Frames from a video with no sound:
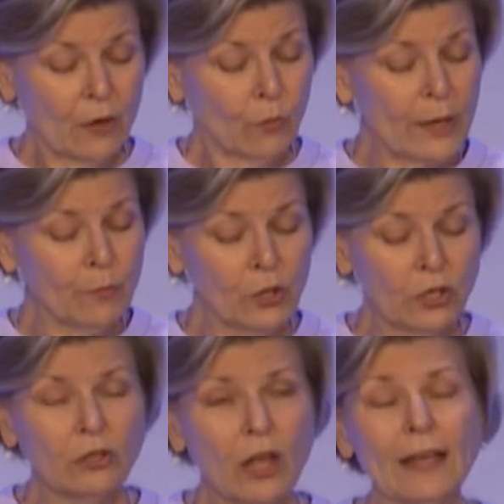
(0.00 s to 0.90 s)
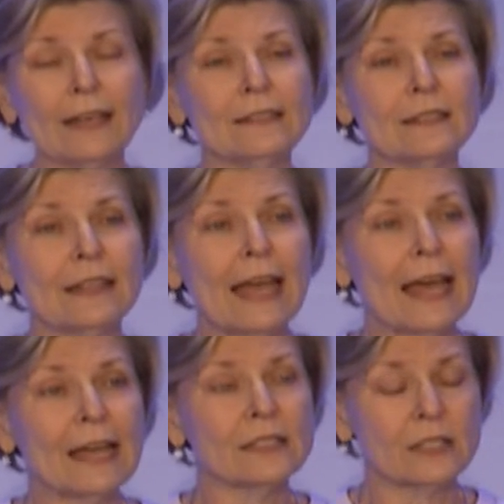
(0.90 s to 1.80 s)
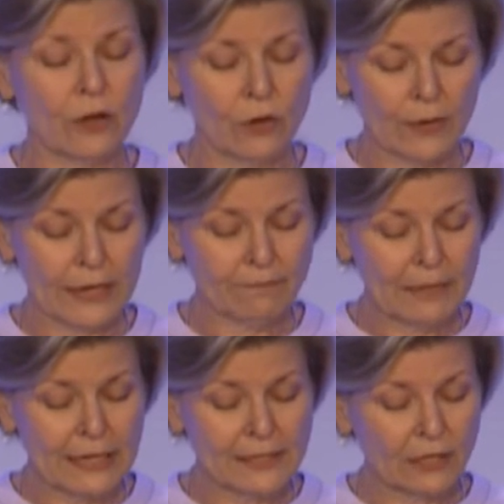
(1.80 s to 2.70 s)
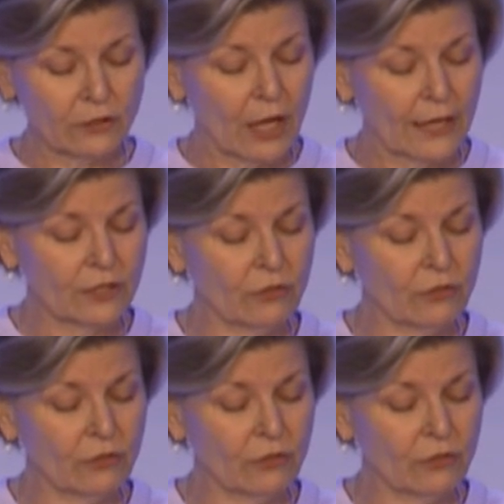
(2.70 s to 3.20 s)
We put a lot into that, so it means a lot